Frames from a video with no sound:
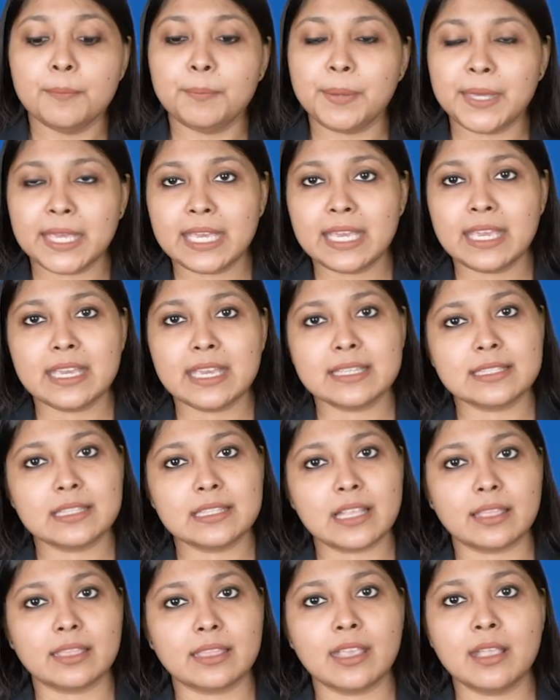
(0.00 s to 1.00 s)
P is
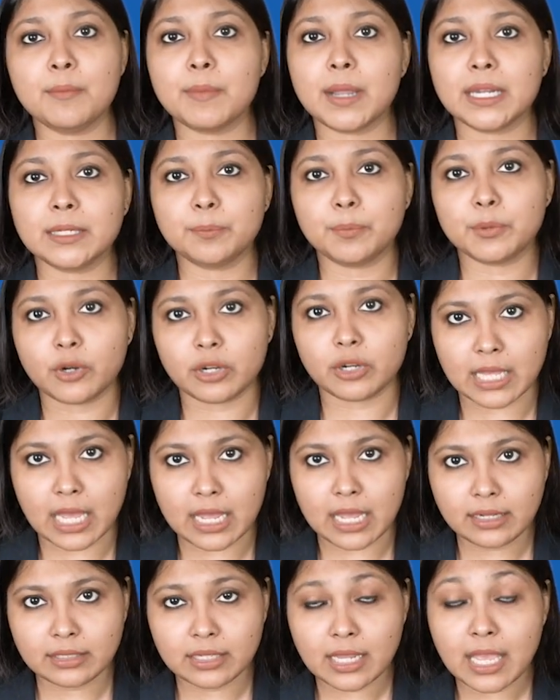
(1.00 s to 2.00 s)
nothing but
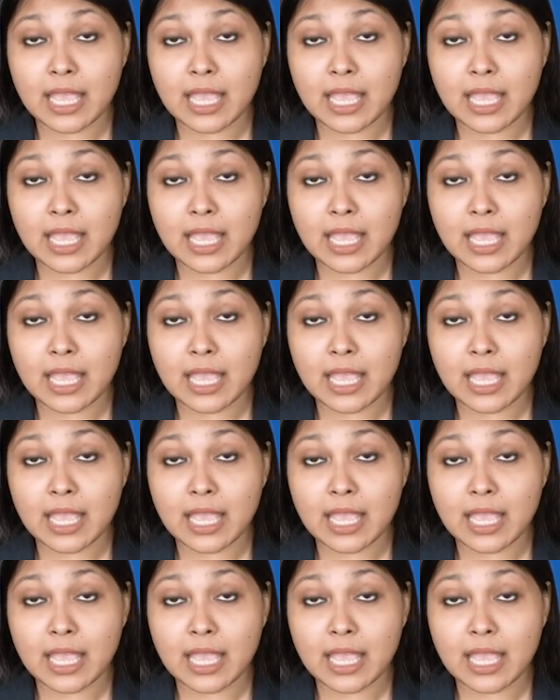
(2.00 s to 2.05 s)
product.